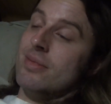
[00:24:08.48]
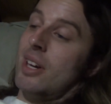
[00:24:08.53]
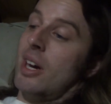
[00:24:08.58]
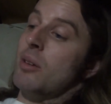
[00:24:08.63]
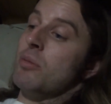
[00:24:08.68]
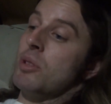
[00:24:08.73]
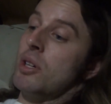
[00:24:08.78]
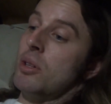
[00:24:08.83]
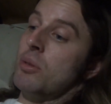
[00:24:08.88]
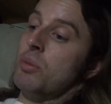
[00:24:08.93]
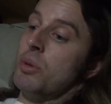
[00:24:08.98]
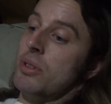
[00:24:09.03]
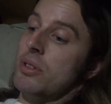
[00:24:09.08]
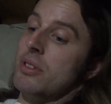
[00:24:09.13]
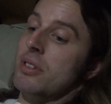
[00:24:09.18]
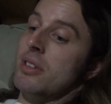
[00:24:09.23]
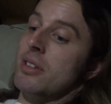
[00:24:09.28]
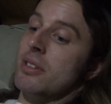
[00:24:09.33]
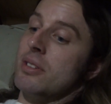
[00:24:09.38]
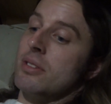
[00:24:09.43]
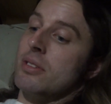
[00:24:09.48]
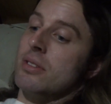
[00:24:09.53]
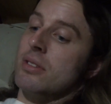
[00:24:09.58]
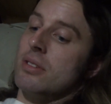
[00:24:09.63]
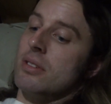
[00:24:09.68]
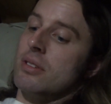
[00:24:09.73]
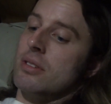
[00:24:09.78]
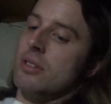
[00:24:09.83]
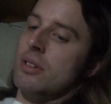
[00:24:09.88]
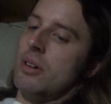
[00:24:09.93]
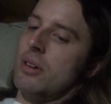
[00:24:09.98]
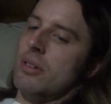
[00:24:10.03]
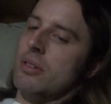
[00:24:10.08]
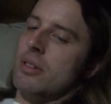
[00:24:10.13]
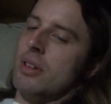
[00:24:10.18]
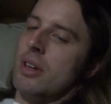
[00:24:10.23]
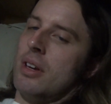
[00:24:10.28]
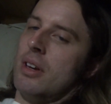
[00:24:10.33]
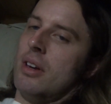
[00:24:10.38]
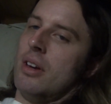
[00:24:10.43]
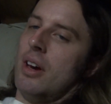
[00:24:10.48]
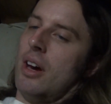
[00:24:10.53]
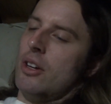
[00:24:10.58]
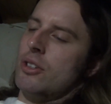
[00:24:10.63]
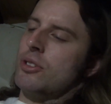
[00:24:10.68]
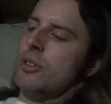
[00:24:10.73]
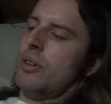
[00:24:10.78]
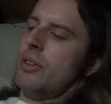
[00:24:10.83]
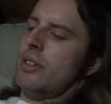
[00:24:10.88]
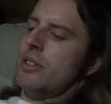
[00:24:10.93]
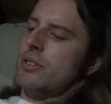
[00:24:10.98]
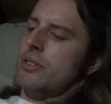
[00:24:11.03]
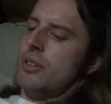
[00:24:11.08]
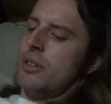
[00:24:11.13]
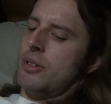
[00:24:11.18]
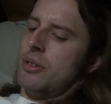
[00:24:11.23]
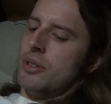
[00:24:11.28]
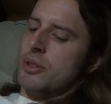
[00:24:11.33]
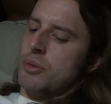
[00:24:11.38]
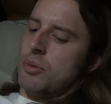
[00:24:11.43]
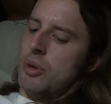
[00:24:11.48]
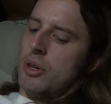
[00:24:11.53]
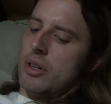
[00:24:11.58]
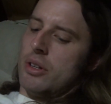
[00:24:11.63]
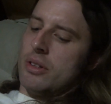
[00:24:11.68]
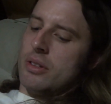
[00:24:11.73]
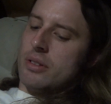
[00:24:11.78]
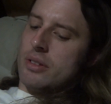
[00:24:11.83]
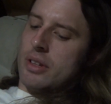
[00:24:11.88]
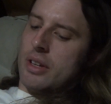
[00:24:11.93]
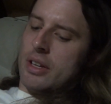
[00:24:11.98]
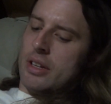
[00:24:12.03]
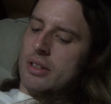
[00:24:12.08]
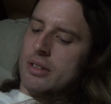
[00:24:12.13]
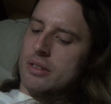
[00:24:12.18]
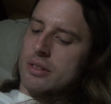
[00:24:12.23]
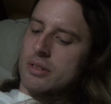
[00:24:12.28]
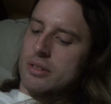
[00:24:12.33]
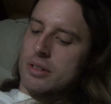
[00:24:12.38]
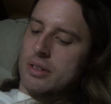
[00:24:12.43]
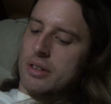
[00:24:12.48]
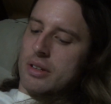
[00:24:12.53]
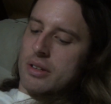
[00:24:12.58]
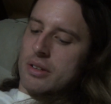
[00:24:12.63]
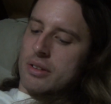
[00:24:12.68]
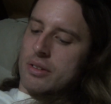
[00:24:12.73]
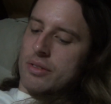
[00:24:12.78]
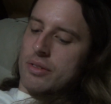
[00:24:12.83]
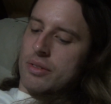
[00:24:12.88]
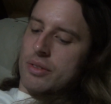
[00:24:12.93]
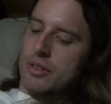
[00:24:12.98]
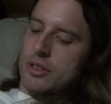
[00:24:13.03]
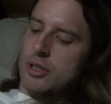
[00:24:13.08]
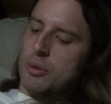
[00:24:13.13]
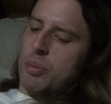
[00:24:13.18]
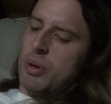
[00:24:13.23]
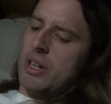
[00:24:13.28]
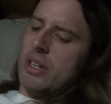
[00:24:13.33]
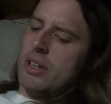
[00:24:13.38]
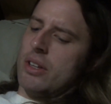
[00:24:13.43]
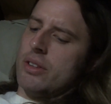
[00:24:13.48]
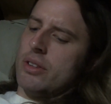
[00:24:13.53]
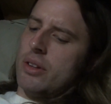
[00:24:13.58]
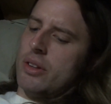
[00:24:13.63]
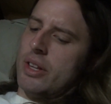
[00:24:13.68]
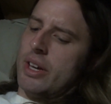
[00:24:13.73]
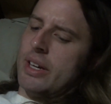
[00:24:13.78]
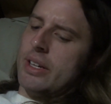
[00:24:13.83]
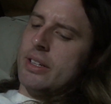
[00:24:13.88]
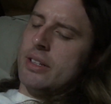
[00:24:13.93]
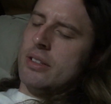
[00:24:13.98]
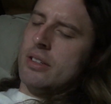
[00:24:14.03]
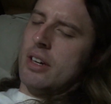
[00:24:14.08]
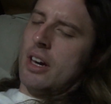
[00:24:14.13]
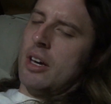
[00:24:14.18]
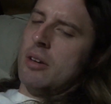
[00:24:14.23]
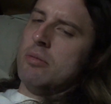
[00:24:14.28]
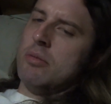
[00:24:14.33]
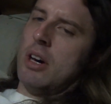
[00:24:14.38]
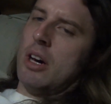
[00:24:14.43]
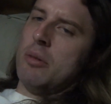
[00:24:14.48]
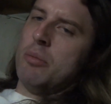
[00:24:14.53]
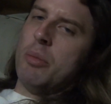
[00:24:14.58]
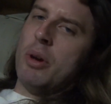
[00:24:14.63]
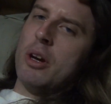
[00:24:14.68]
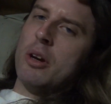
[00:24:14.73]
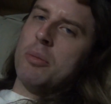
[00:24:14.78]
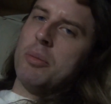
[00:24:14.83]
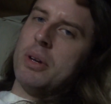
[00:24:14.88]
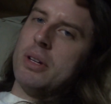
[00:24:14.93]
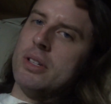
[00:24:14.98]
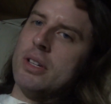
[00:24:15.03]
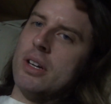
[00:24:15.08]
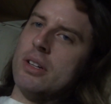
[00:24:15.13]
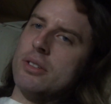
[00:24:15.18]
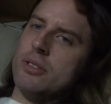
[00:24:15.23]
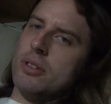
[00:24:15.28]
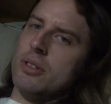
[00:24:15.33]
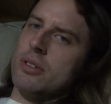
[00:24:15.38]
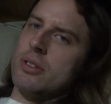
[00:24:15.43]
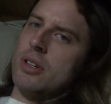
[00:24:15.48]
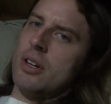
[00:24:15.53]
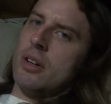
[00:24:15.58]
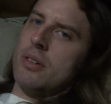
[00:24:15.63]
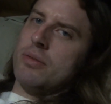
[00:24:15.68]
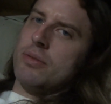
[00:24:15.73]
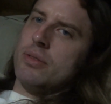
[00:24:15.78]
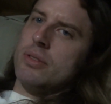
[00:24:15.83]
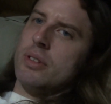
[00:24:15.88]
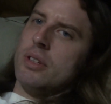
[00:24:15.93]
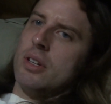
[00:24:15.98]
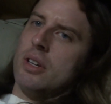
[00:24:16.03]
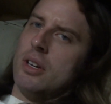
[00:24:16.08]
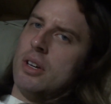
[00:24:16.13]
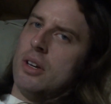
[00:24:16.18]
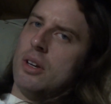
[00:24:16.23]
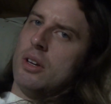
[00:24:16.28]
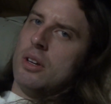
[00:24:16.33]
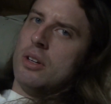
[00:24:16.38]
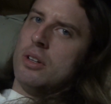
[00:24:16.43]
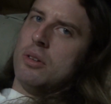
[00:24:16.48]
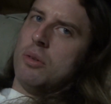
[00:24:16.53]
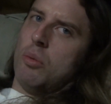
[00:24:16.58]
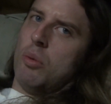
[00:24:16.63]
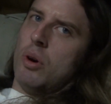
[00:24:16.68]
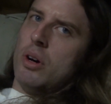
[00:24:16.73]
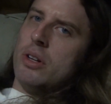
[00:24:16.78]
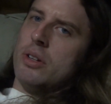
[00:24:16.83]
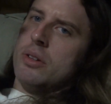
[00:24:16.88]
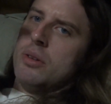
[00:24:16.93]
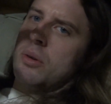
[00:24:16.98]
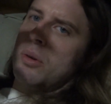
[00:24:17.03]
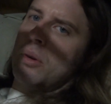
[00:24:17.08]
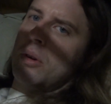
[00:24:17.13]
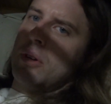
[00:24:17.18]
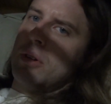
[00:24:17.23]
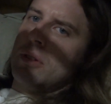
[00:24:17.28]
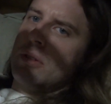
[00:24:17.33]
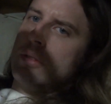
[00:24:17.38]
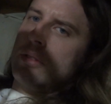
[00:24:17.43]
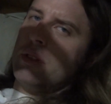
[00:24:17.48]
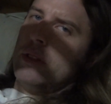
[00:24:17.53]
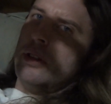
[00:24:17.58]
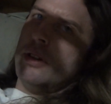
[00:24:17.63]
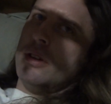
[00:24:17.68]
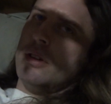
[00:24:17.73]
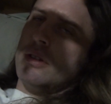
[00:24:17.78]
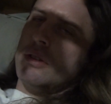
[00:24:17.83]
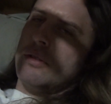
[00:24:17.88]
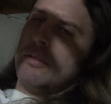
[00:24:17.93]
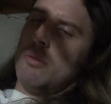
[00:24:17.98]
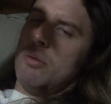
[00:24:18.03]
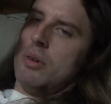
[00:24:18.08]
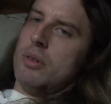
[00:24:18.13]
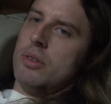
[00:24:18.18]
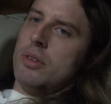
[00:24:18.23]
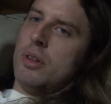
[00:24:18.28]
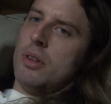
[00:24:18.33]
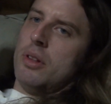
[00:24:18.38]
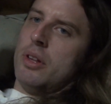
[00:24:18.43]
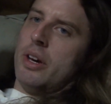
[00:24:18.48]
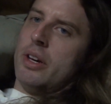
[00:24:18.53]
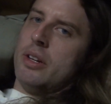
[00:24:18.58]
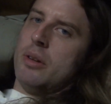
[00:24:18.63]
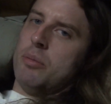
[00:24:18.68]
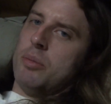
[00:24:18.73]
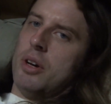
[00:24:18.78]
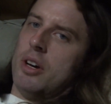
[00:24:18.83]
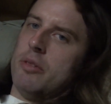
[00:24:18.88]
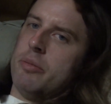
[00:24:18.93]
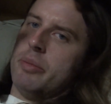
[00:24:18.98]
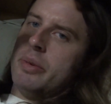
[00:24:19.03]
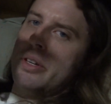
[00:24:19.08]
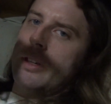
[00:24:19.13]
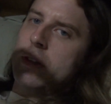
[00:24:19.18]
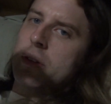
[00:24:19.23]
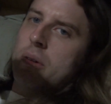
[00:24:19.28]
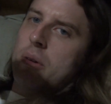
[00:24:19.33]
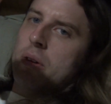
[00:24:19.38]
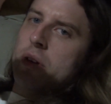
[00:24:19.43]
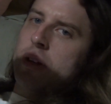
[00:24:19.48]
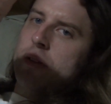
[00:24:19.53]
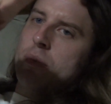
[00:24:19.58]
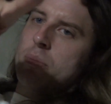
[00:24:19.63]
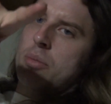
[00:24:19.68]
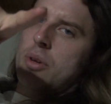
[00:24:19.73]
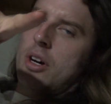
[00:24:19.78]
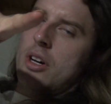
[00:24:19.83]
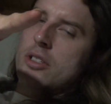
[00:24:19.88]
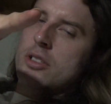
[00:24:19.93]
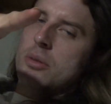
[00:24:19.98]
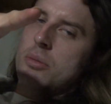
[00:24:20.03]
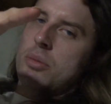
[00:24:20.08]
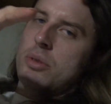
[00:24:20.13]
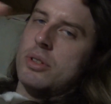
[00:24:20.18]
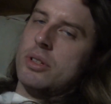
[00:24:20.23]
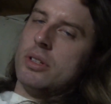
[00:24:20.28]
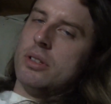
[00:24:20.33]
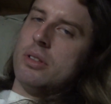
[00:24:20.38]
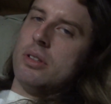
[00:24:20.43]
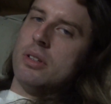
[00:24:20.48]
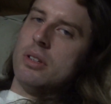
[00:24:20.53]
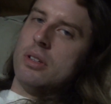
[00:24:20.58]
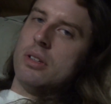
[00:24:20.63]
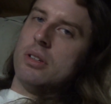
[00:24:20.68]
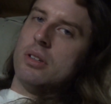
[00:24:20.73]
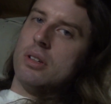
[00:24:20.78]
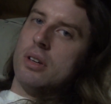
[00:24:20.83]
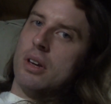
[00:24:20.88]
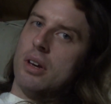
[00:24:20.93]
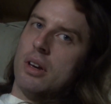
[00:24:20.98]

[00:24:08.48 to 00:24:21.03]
I'm good with this. So I'll show this to you as well, and depending on the lighting, I may or may not turn off one or the light above me, or even possibly the